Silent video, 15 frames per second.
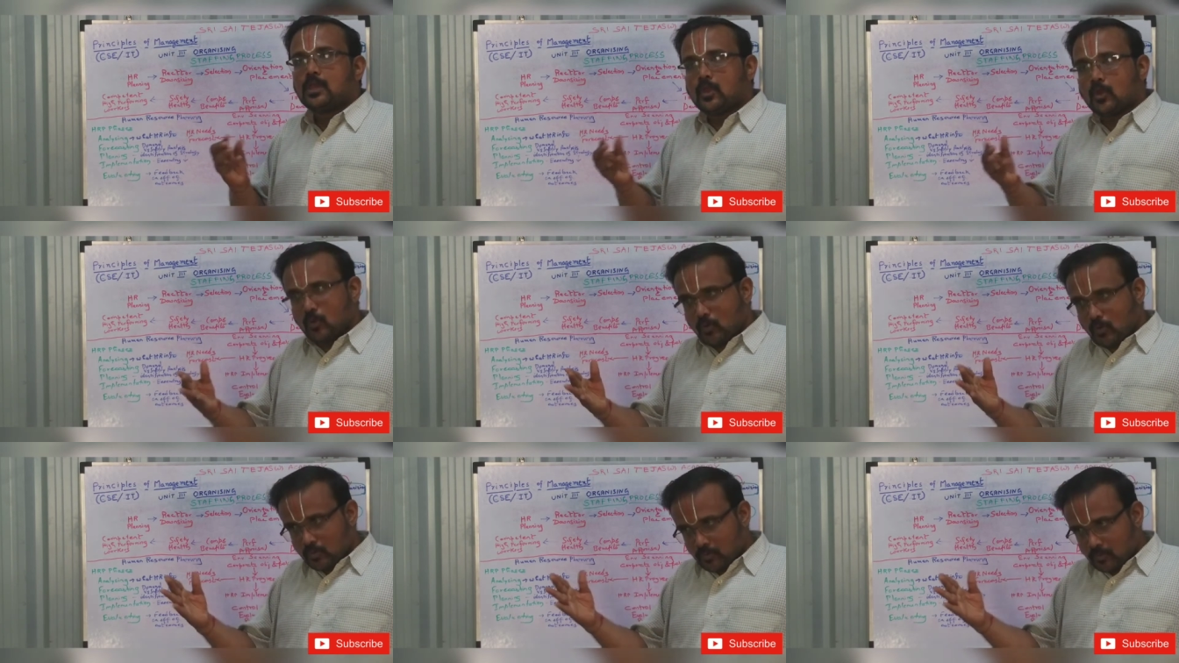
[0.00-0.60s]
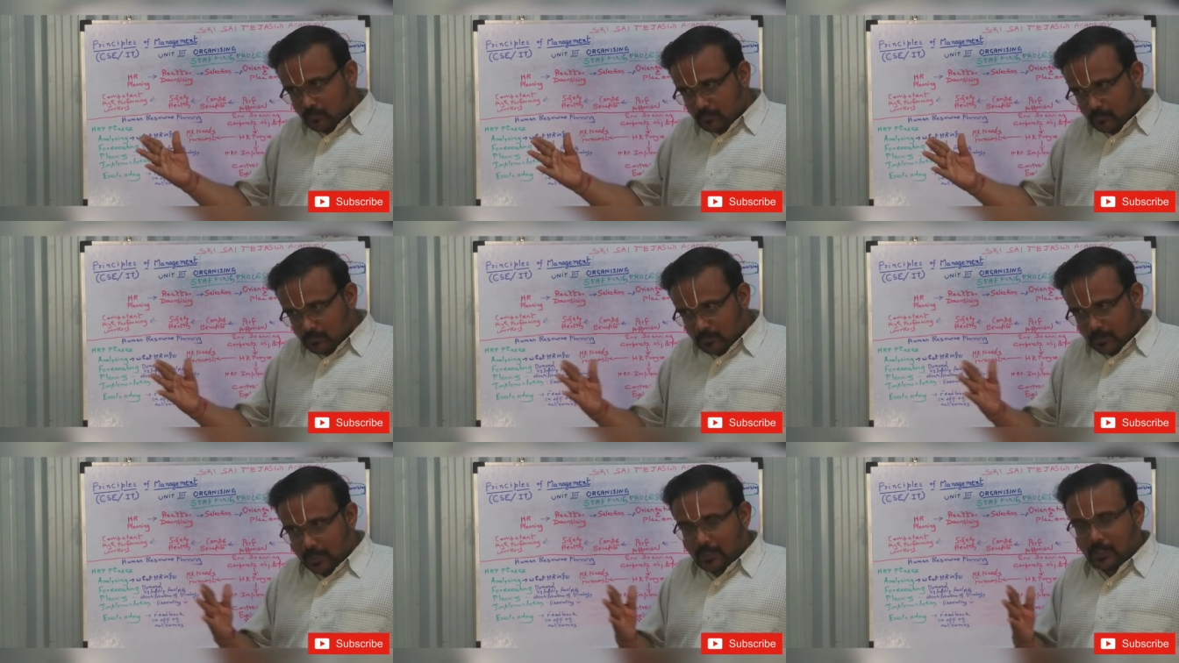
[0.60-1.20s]
you
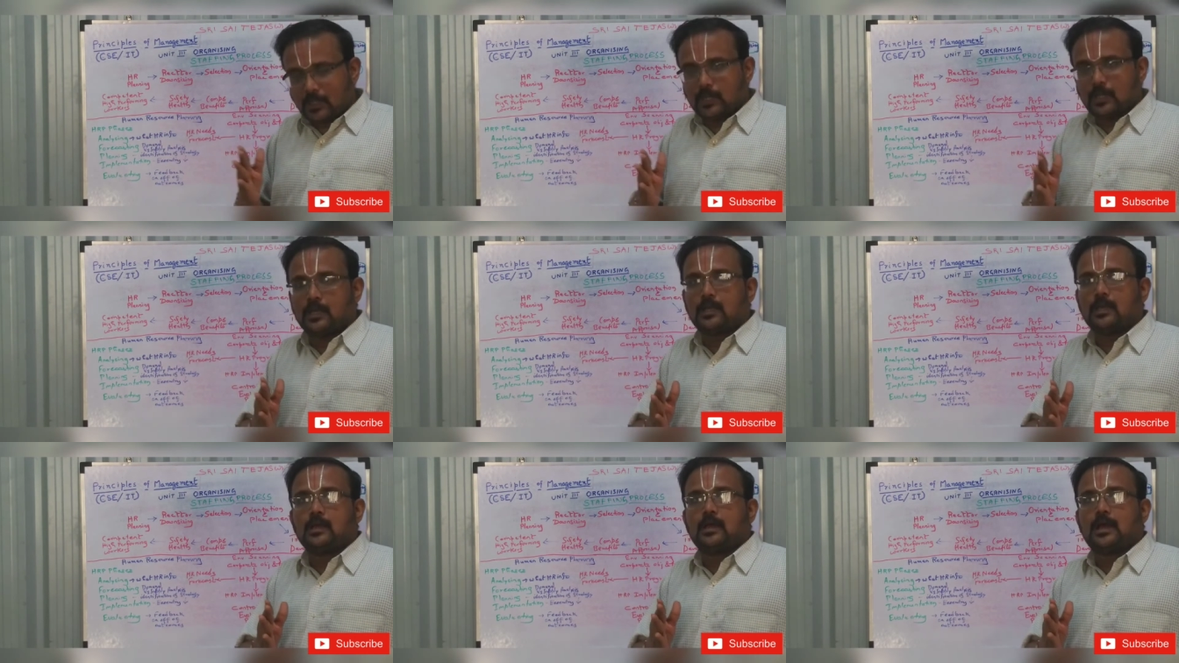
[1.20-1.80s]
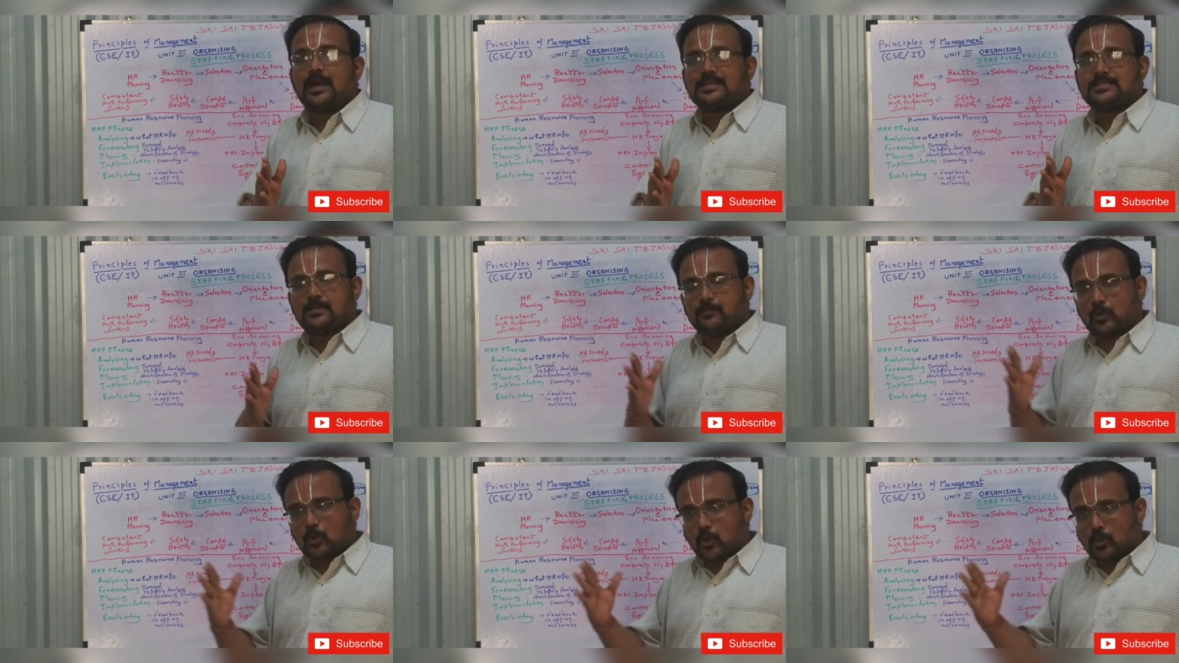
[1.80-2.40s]
ask
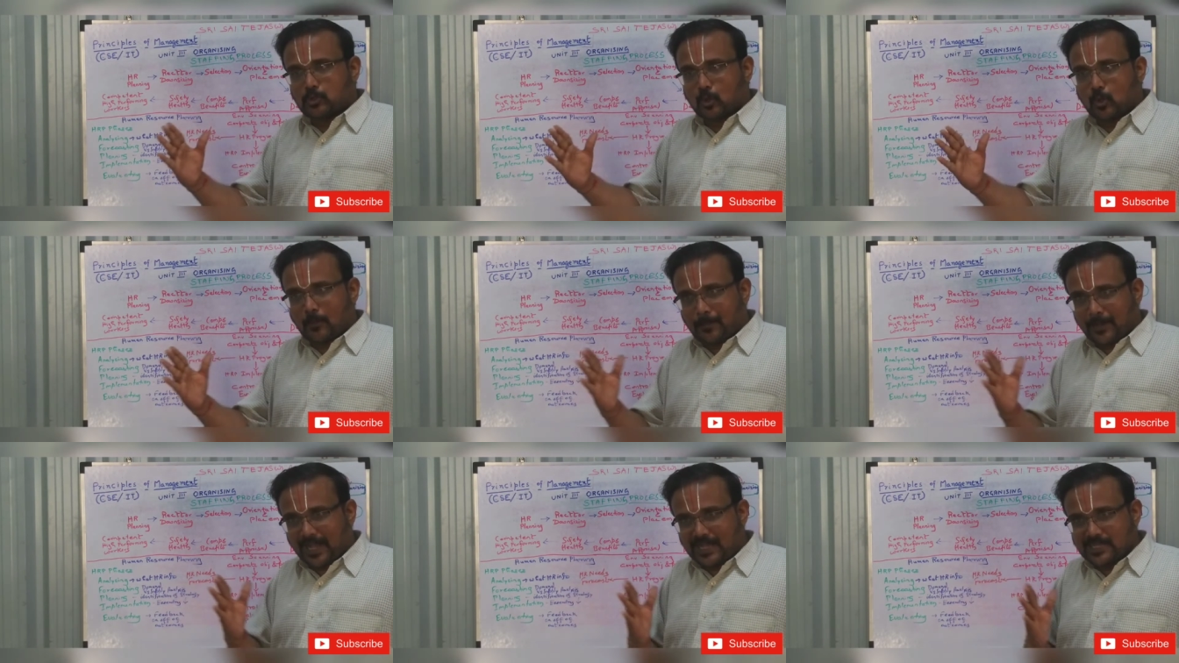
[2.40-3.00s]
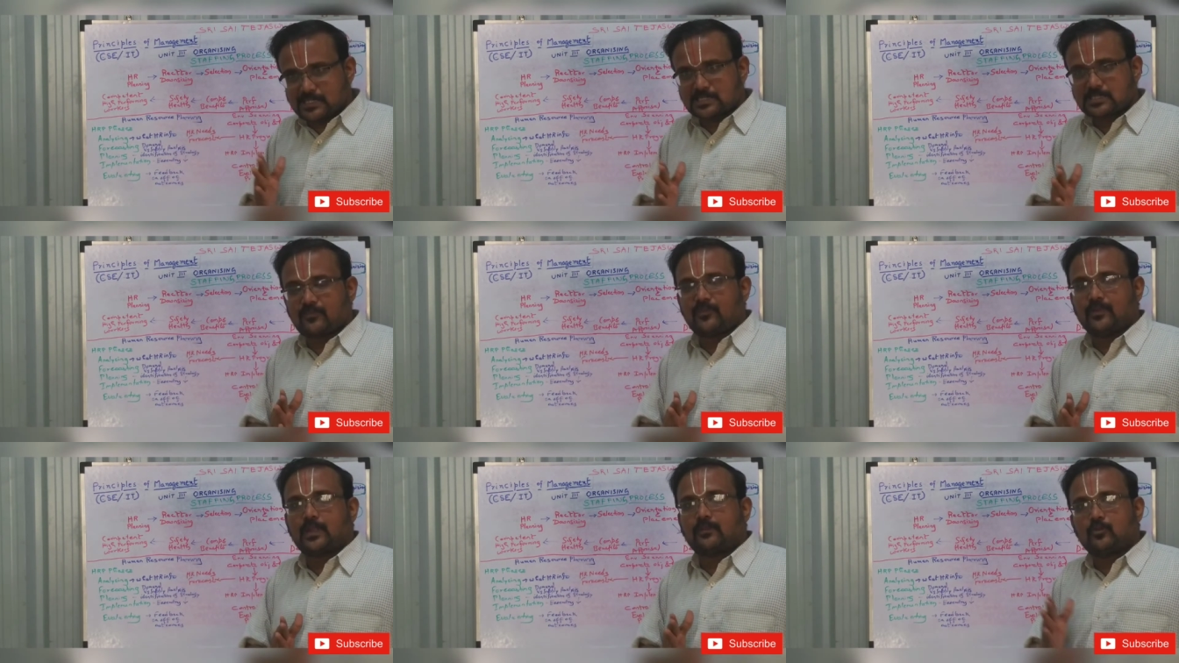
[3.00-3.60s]
them to go through a process
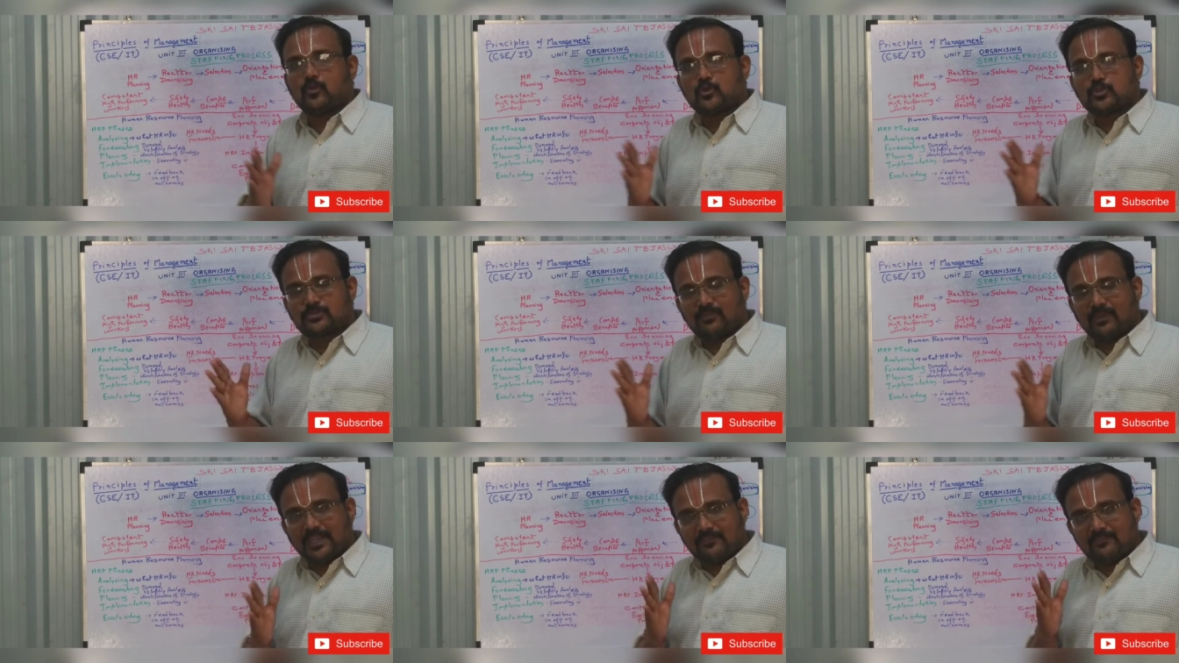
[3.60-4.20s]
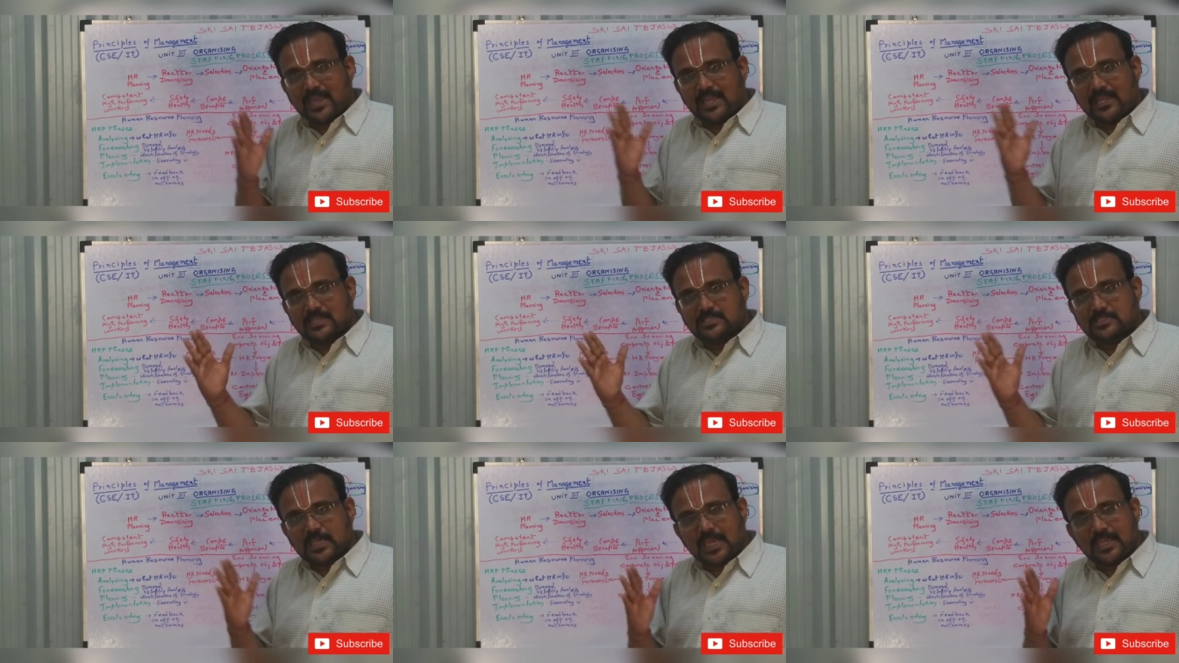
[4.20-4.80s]
of interviews,
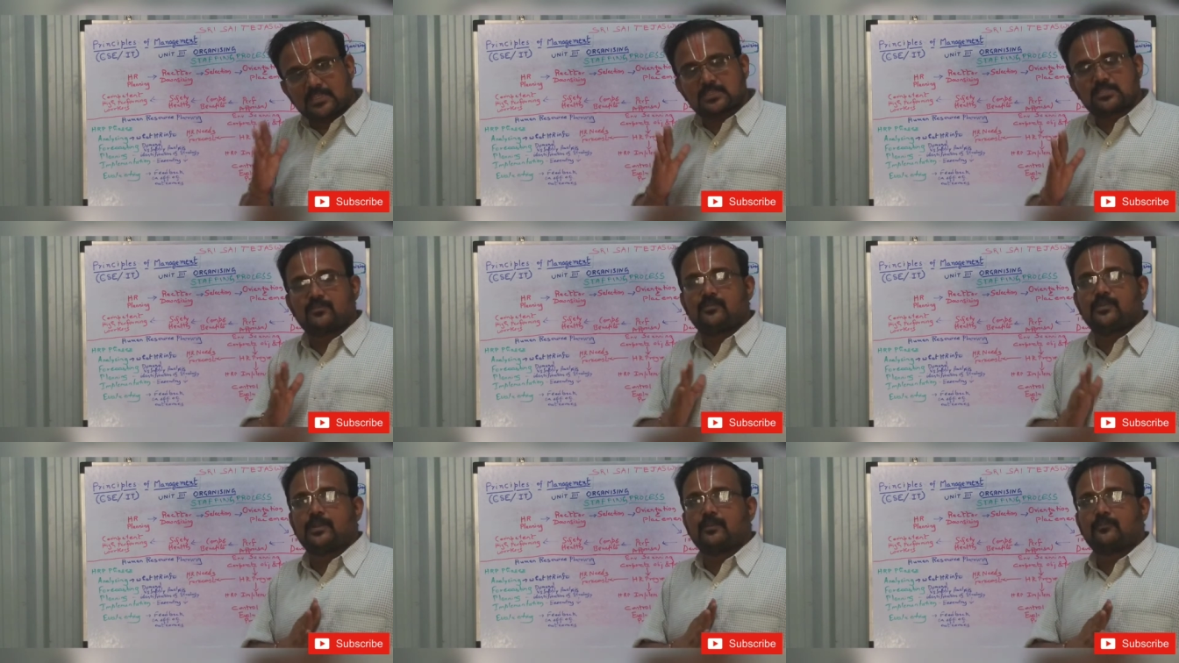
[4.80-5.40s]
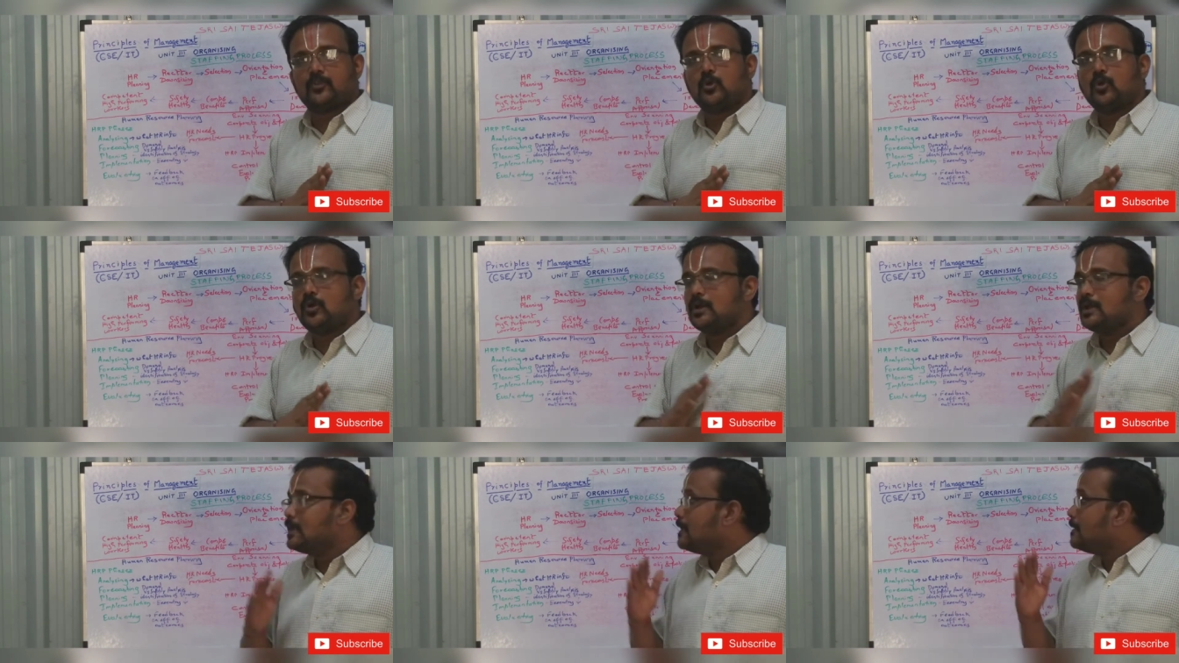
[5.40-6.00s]
various stages of
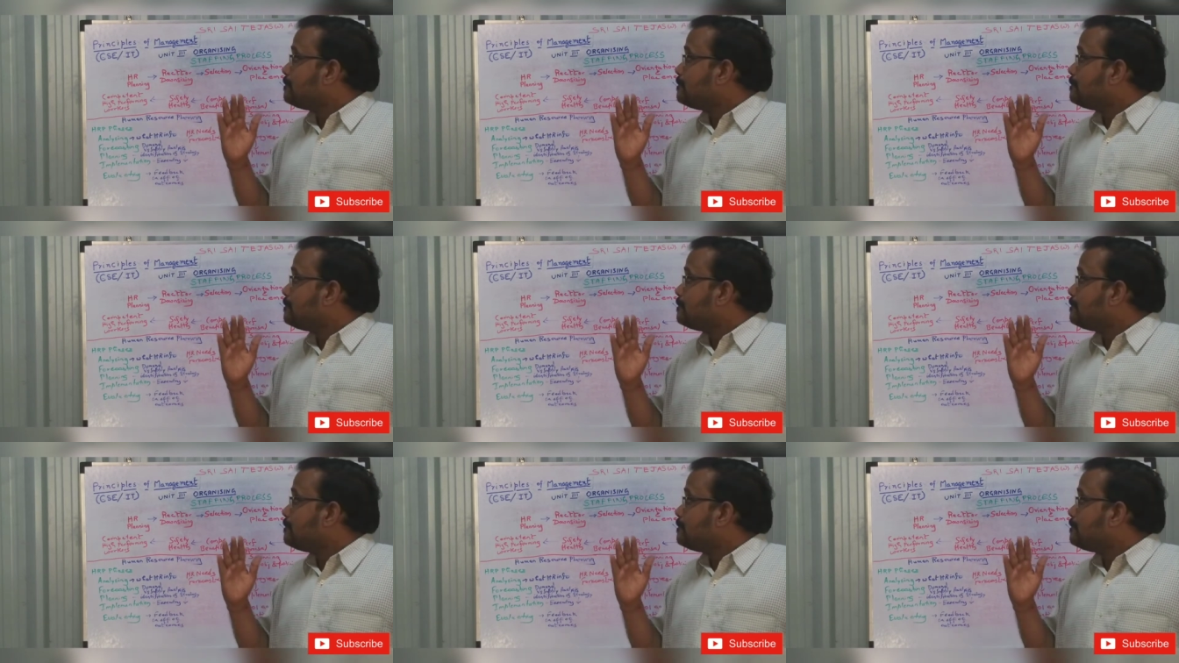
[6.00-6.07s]
interview.